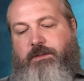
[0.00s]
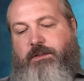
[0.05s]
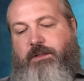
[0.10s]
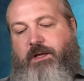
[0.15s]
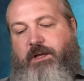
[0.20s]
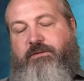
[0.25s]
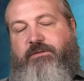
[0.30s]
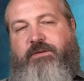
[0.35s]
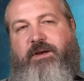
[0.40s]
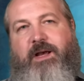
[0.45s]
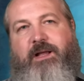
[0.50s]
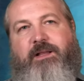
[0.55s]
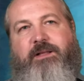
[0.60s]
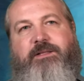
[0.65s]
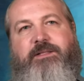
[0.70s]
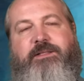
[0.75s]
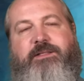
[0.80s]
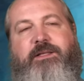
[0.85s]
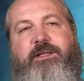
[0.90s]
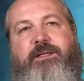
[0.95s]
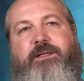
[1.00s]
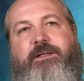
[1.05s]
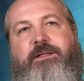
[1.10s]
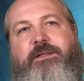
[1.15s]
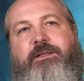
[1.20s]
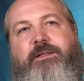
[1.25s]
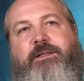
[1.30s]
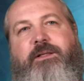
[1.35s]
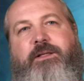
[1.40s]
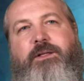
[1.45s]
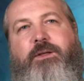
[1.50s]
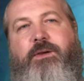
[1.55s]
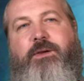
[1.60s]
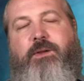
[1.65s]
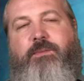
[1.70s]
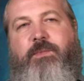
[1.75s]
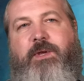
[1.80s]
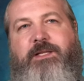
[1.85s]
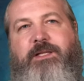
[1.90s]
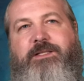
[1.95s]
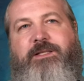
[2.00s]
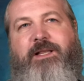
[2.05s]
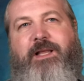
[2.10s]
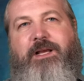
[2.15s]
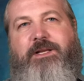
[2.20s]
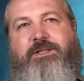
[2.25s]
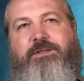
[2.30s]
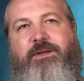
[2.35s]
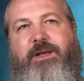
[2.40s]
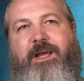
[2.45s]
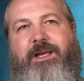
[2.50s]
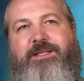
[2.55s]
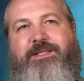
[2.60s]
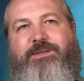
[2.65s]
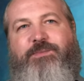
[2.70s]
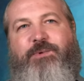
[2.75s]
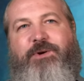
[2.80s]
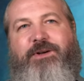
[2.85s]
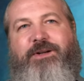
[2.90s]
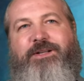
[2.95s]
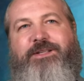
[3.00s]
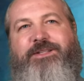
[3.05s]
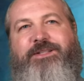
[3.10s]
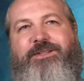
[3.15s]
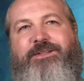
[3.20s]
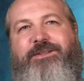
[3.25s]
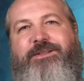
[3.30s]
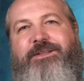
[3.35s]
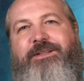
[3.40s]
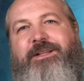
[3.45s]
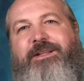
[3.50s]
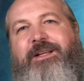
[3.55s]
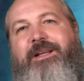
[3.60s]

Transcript: a fallacy. You can be intellectual and spiritual.